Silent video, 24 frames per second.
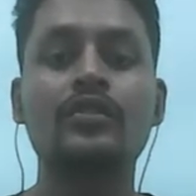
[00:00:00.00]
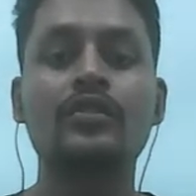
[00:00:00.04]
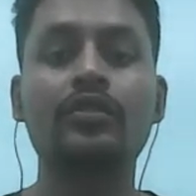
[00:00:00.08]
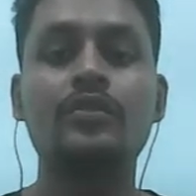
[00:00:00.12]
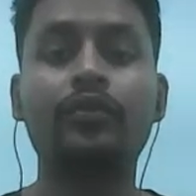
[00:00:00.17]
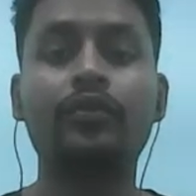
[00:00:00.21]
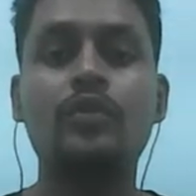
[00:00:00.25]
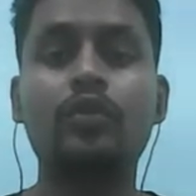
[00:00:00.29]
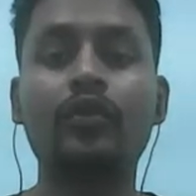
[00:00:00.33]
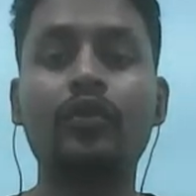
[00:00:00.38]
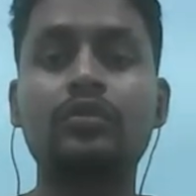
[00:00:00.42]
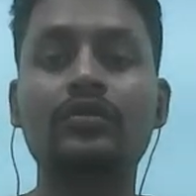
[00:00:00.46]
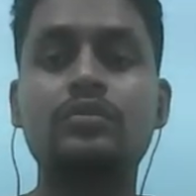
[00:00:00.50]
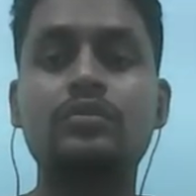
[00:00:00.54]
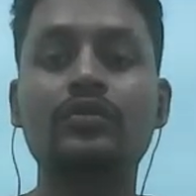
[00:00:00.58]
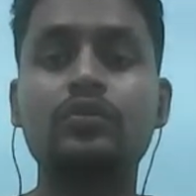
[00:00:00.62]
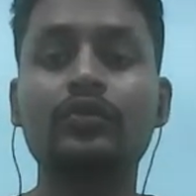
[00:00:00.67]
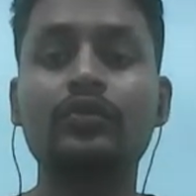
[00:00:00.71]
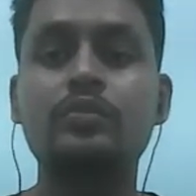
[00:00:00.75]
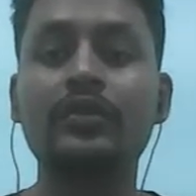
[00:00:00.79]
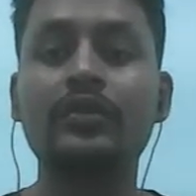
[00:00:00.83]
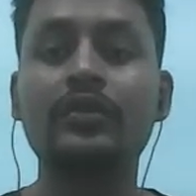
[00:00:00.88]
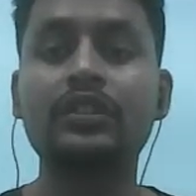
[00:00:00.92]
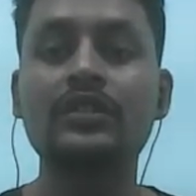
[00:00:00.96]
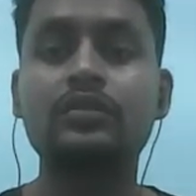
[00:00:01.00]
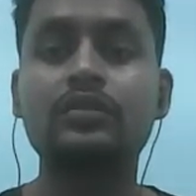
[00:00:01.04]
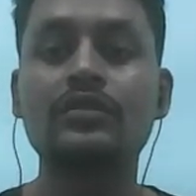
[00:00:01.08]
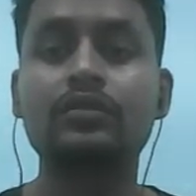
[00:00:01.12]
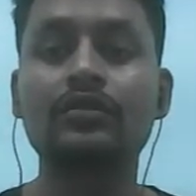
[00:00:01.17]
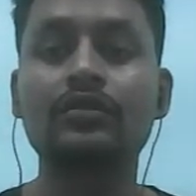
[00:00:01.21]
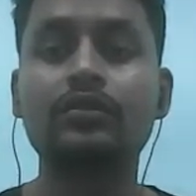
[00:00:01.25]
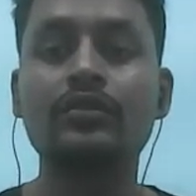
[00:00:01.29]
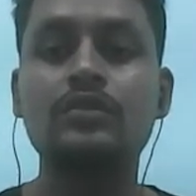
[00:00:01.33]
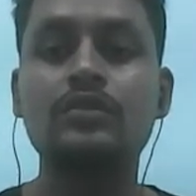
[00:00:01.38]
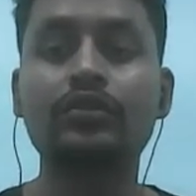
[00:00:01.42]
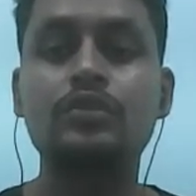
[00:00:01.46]
So 4, 2
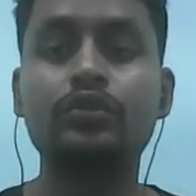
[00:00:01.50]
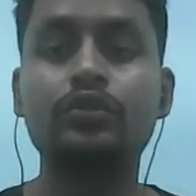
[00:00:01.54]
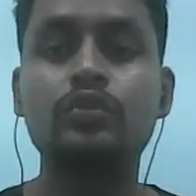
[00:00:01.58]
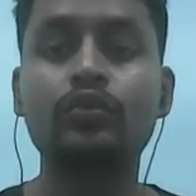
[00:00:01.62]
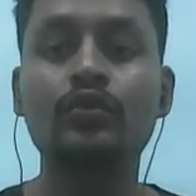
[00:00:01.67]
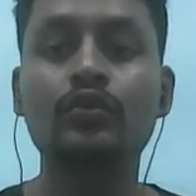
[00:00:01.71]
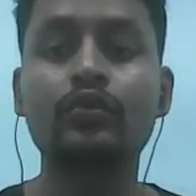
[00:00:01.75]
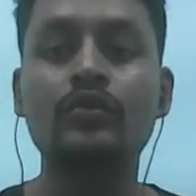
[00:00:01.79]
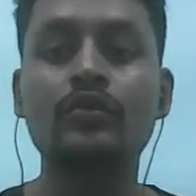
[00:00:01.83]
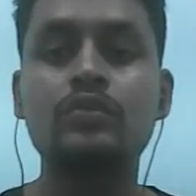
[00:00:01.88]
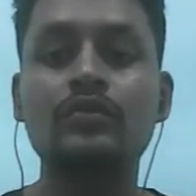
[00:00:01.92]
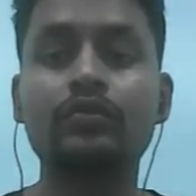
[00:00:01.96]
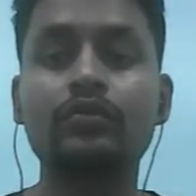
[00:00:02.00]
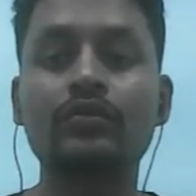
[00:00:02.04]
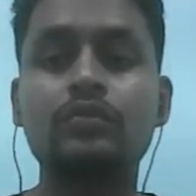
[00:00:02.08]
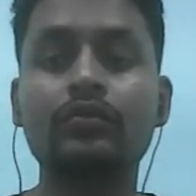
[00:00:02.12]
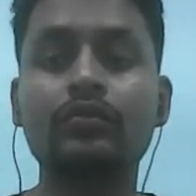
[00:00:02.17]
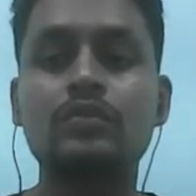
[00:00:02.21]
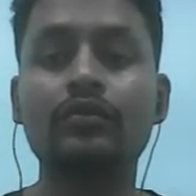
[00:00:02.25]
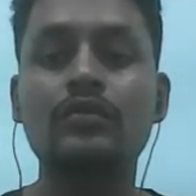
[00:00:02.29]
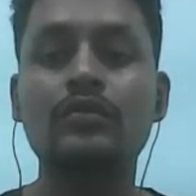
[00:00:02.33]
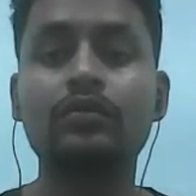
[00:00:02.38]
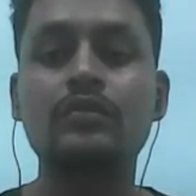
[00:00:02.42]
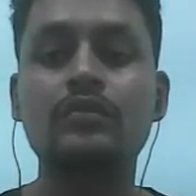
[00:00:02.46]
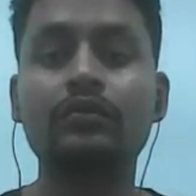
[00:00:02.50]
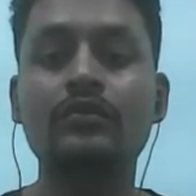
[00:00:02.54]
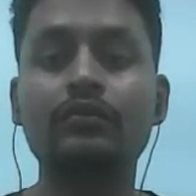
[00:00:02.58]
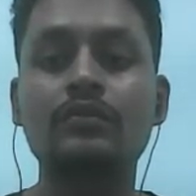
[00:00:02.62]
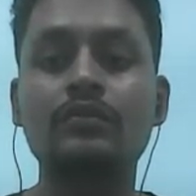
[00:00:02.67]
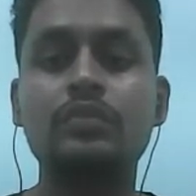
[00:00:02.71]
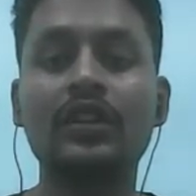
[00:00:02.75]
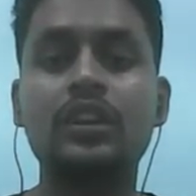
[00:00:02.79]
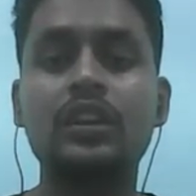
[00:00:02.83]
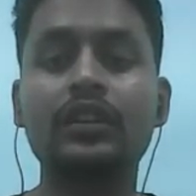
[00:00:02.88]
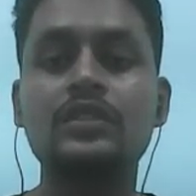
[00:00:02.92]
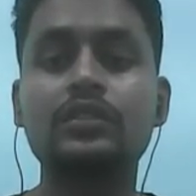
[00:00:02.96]
means 2
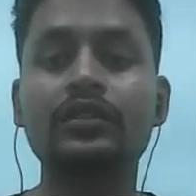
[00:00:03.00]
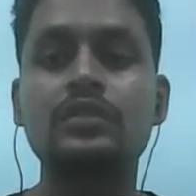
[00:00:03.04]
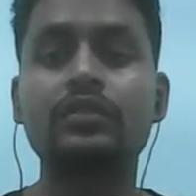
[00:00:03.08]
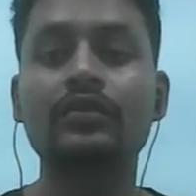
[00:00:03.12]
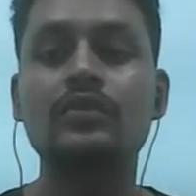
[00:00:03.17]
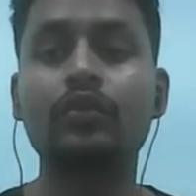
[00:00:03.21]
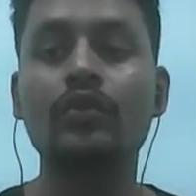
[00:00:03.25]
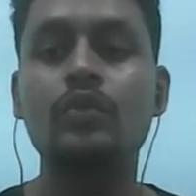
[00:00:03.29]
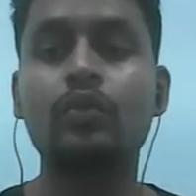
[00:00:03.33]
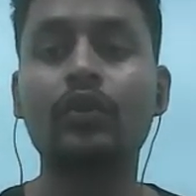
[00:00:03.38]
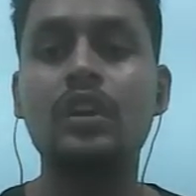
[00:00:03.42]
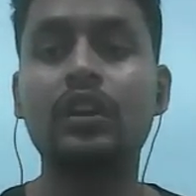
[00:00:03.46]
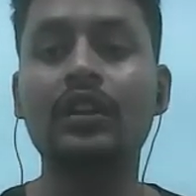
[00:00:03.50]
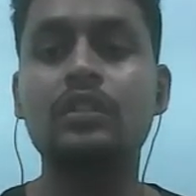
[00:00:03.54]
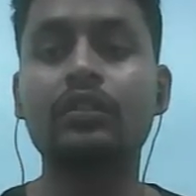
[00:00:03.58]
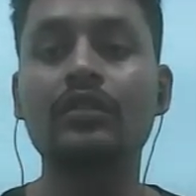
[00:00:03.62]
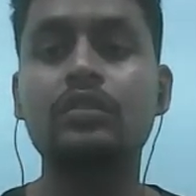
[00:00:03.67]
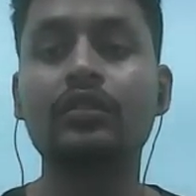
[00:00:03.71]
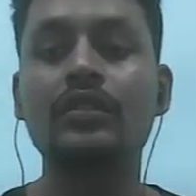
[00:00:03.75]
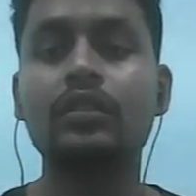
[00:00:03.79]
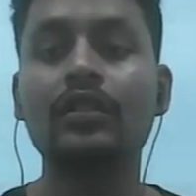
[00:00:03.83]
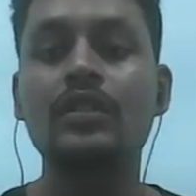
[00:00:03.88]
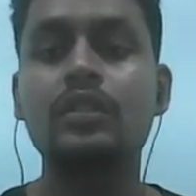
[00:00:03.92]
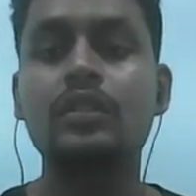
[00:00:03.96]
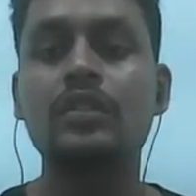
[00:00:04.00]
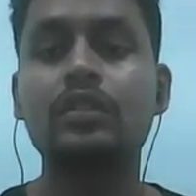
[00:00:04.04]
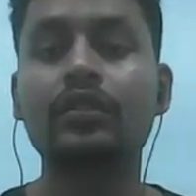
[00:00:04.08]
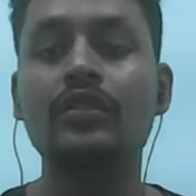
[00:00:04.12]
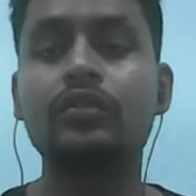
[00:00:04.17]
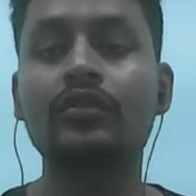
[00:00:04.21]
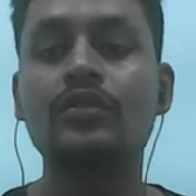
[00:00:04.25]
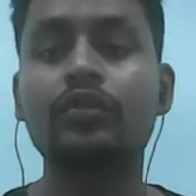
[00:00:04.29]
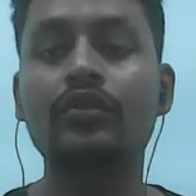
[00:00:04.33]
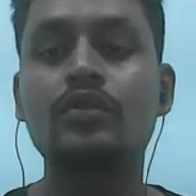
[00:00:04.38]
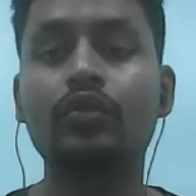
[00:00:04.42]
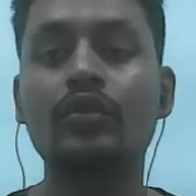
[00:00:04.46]
plus 1.
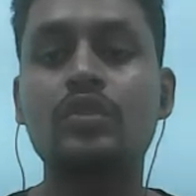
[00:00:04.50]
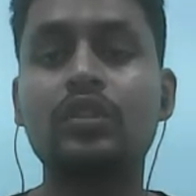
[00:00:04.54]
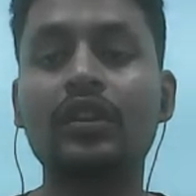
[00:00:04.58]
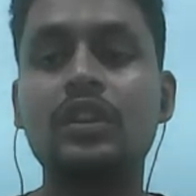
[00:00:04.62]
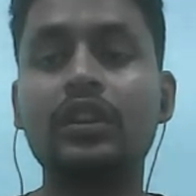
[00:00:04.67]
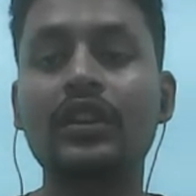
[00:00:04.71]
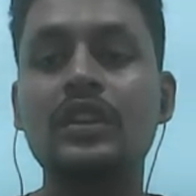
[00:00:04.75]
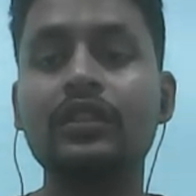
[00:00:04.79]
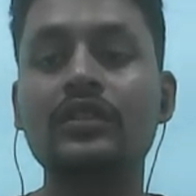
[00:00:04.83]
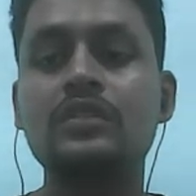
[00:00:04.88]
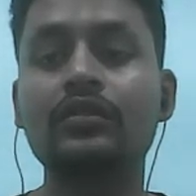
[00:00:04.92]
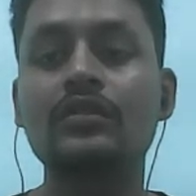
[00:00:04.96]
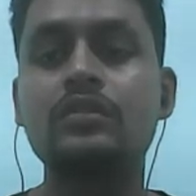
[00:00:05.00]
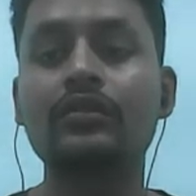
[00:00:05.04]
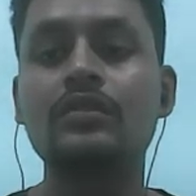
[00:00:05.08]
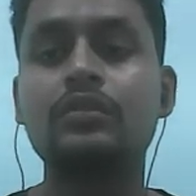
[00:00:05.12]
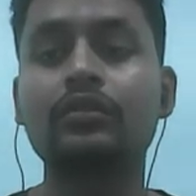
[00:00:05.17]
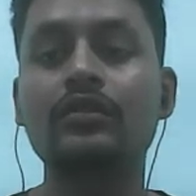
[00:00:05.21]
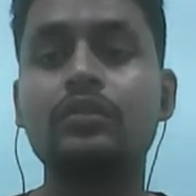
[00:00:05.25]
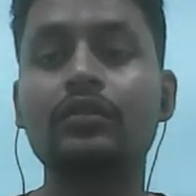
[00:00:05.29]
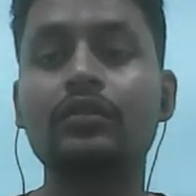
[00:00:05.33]
So total is